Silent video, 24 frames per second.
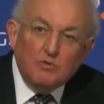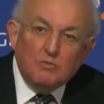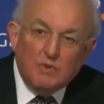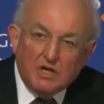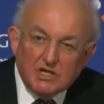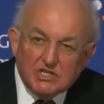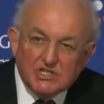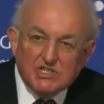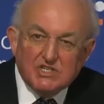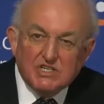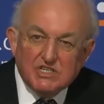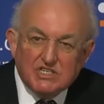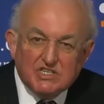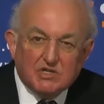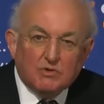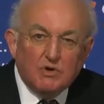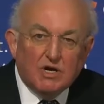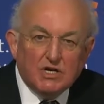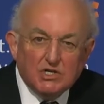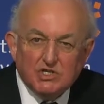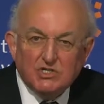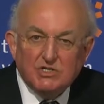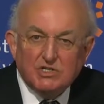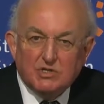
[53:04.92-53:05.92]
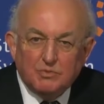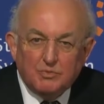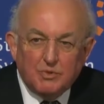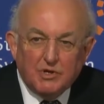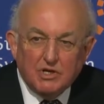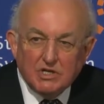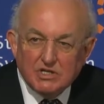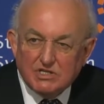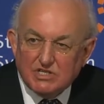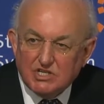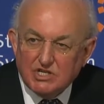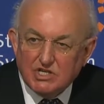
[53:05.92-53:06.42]
much discretion to
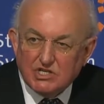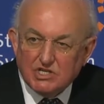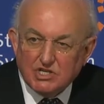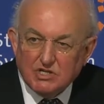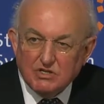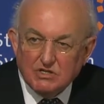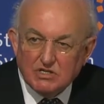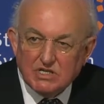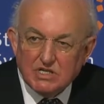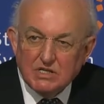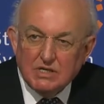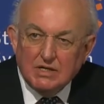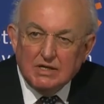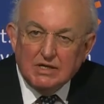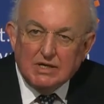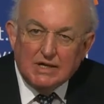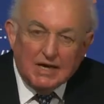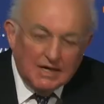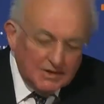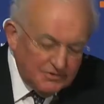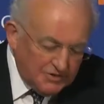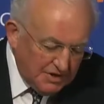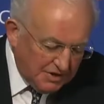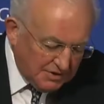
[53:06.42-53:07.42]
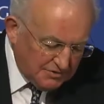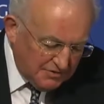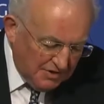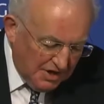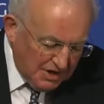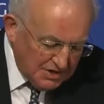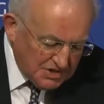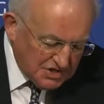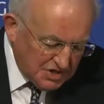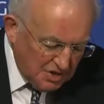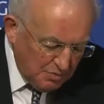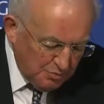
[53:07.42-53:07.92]
politicians? I think
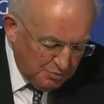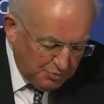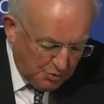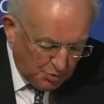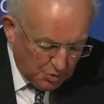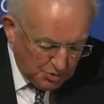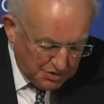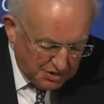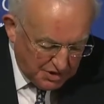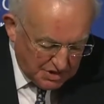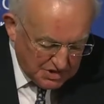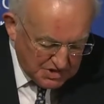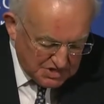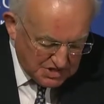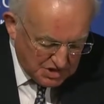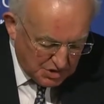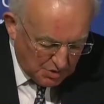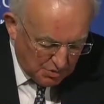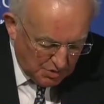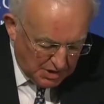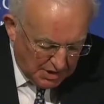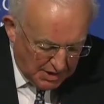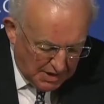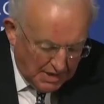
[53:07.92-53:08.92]
that's an important issue.